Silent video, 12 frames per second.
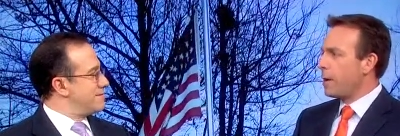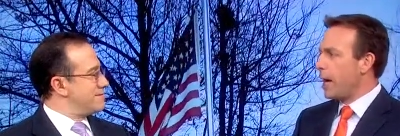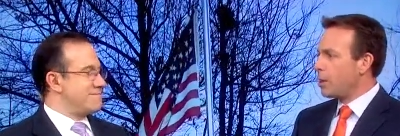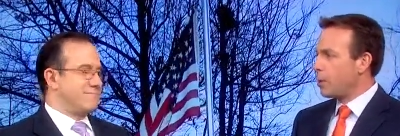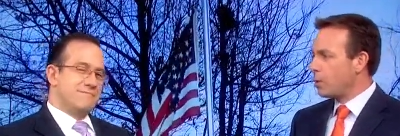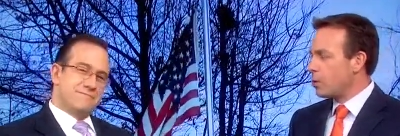
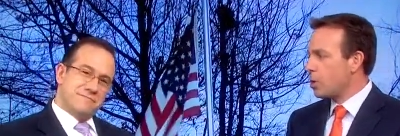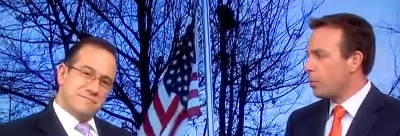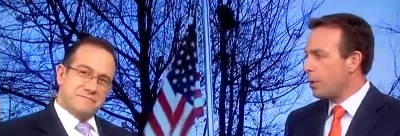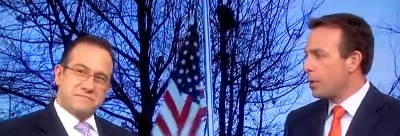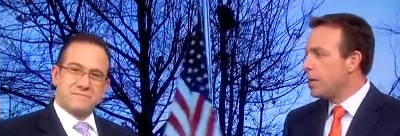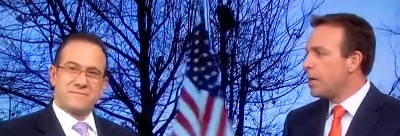Speaker 1: contract or
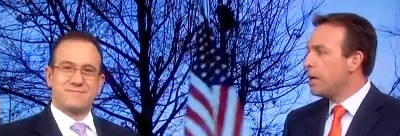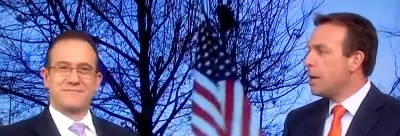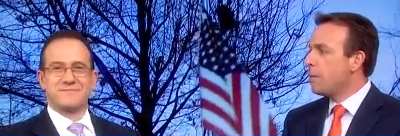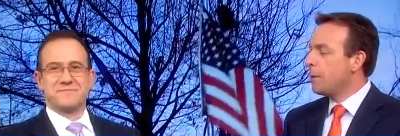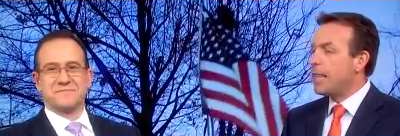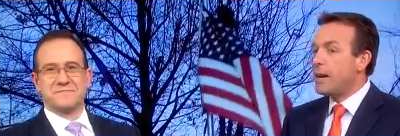something.
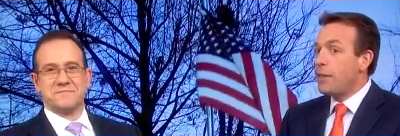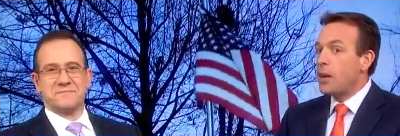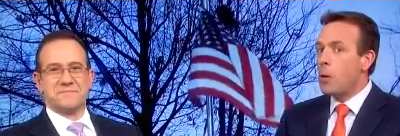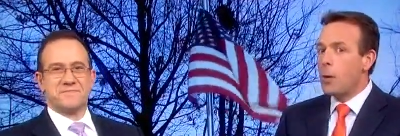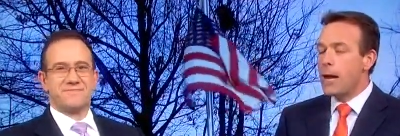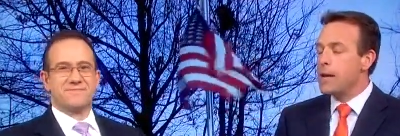But then if they
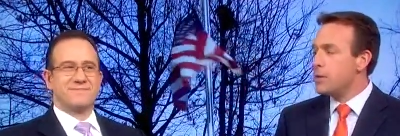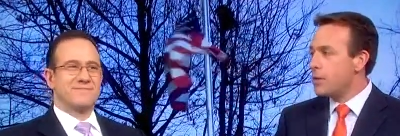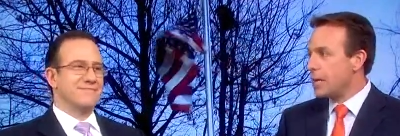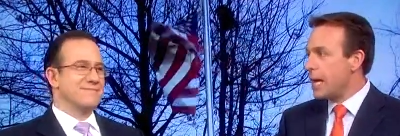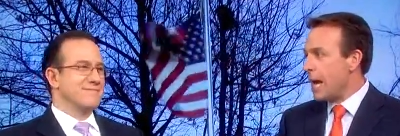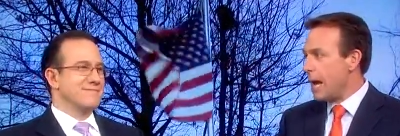go into the
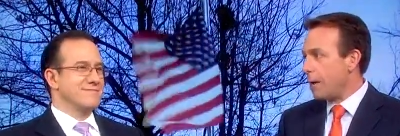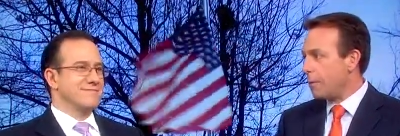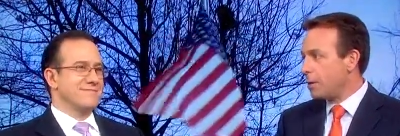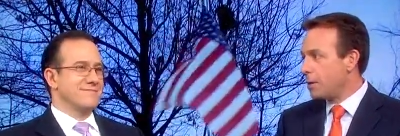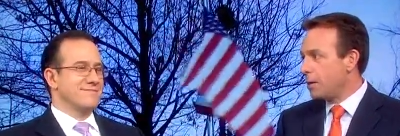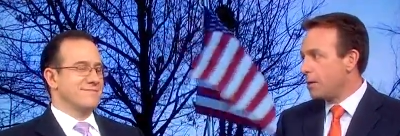
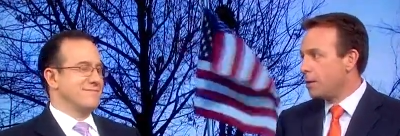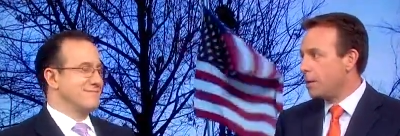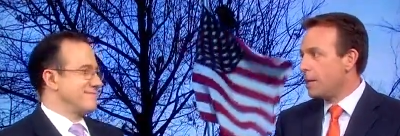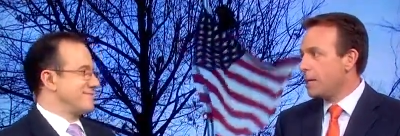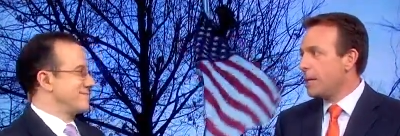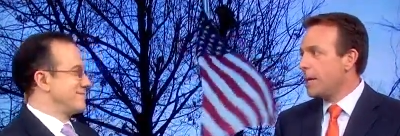game,
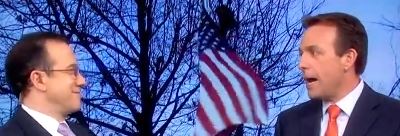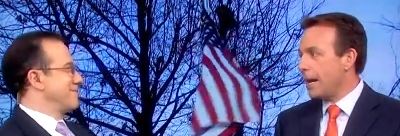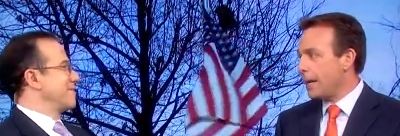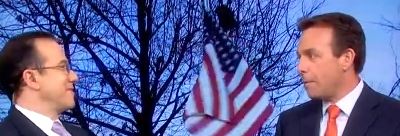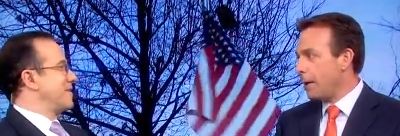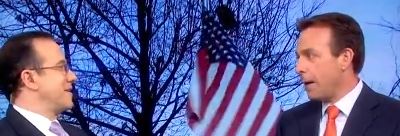you got to
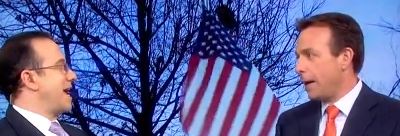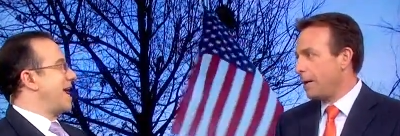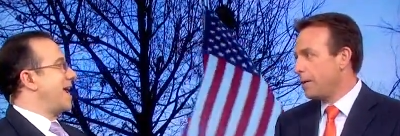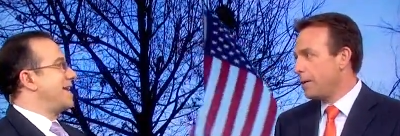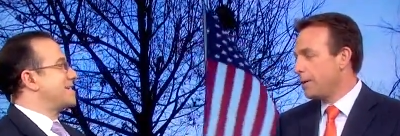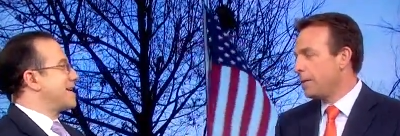get paid.
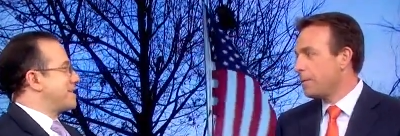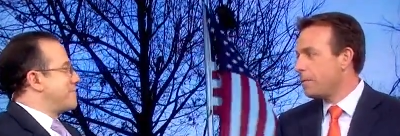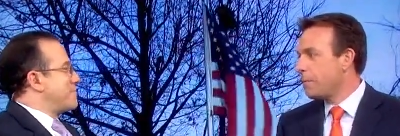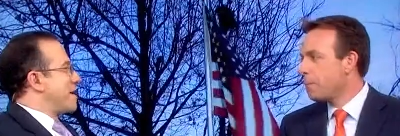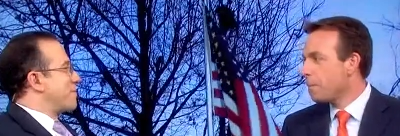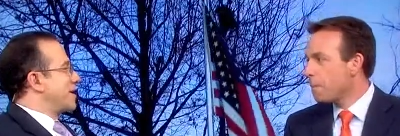He's got the
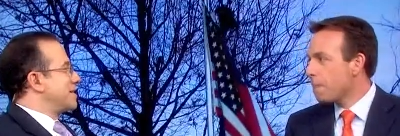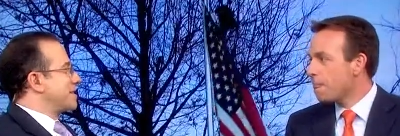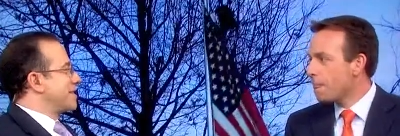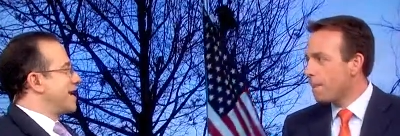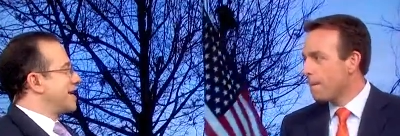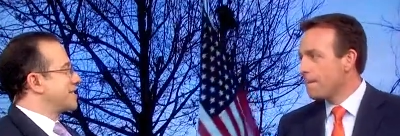memories
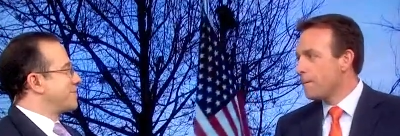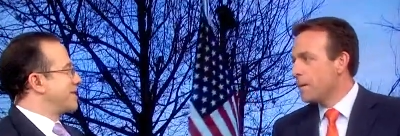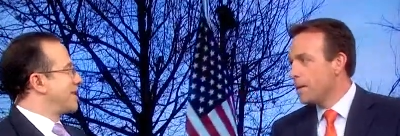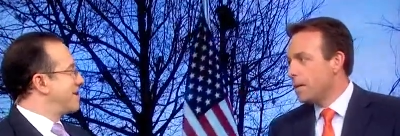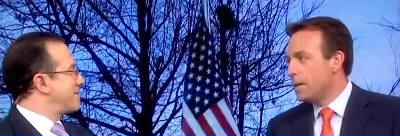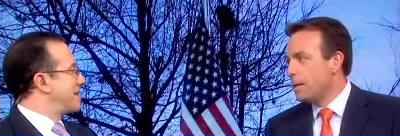to last him a
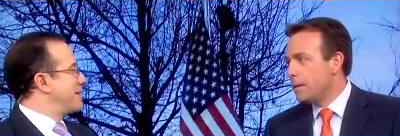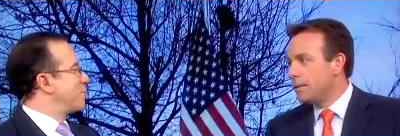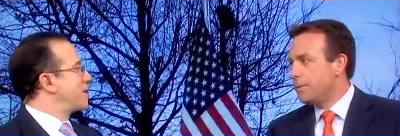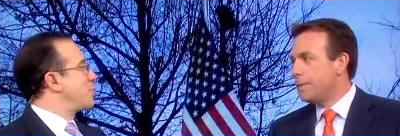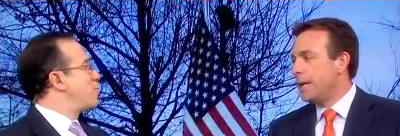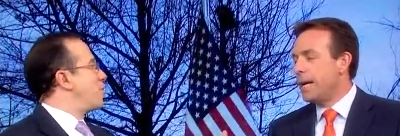lifetime.
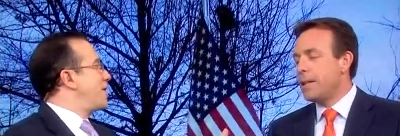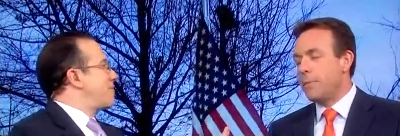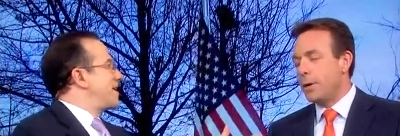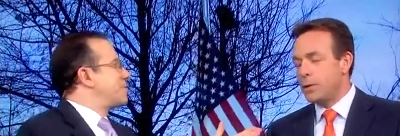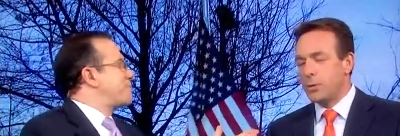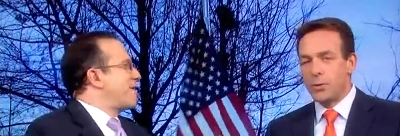What, and what, the
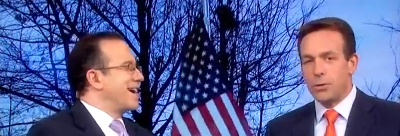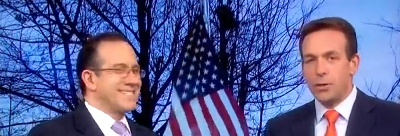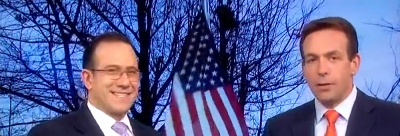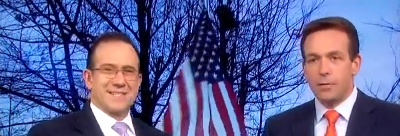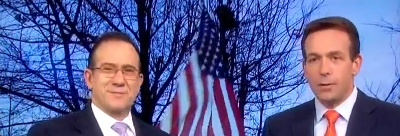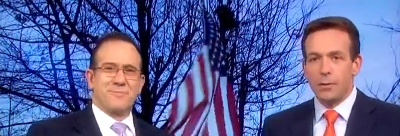pictures
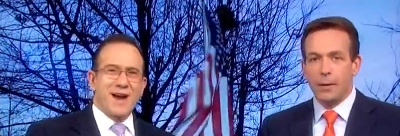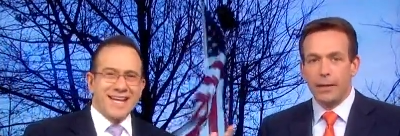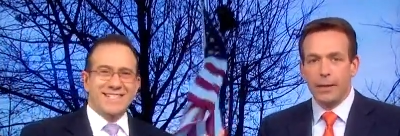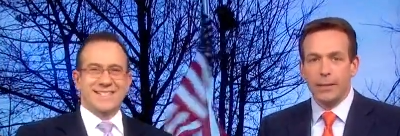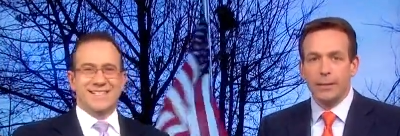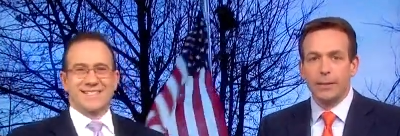priceless, and stuff too.
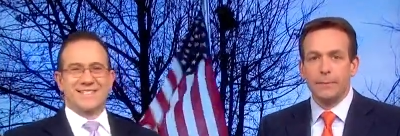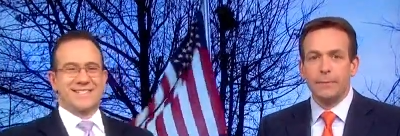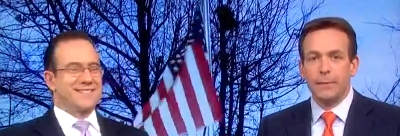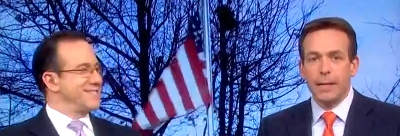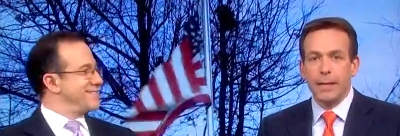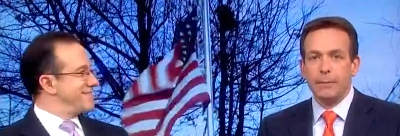
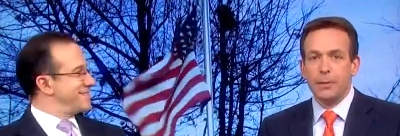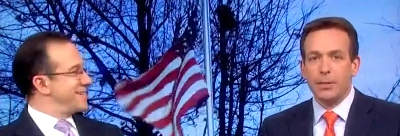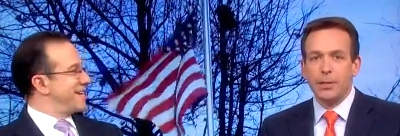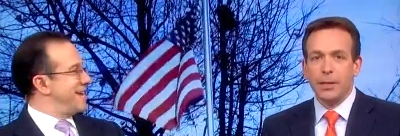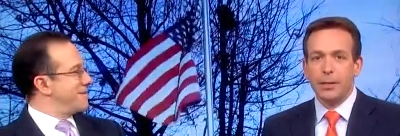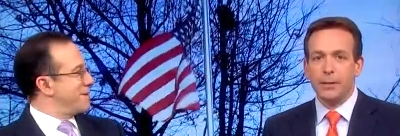Priceless. Yeah, but you
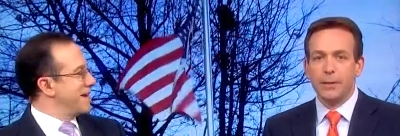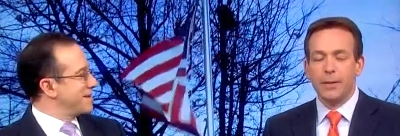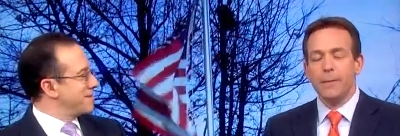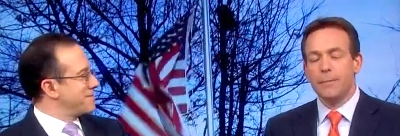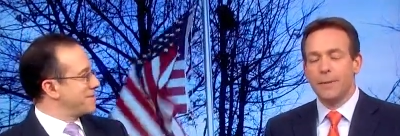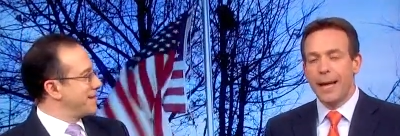still. can't pay
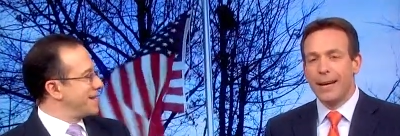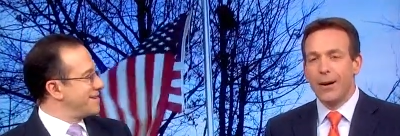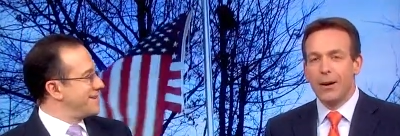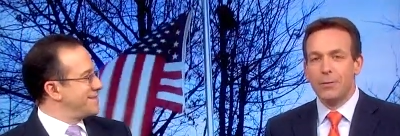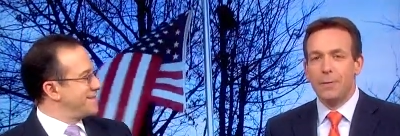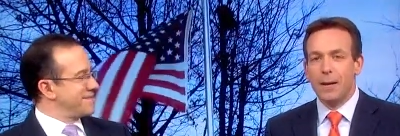enough
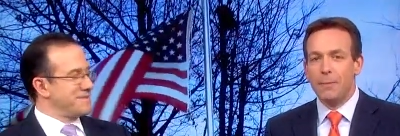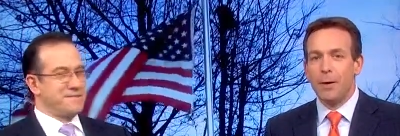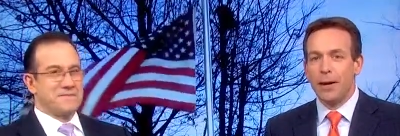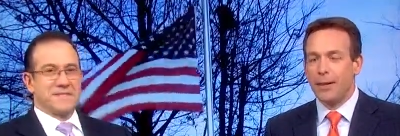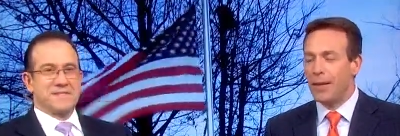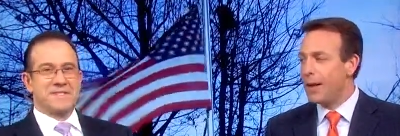Blackhawks make
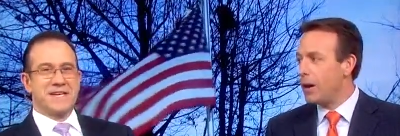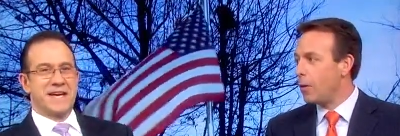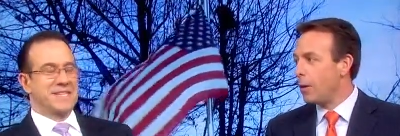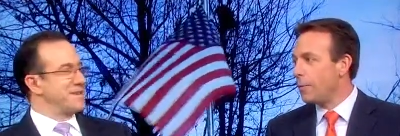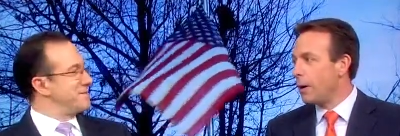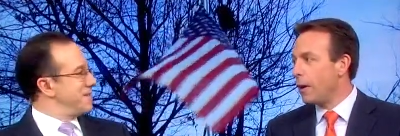money. They
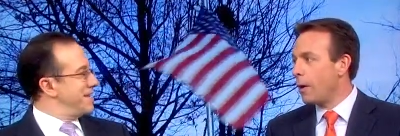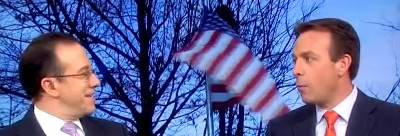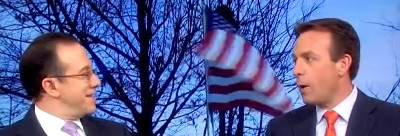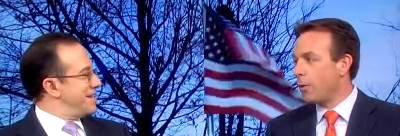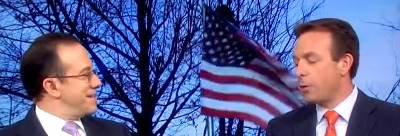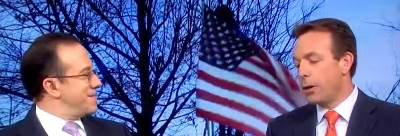exactly. owe him. All right,
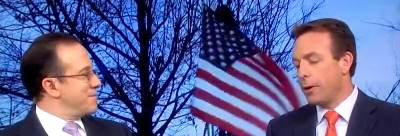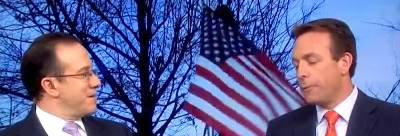weather, go.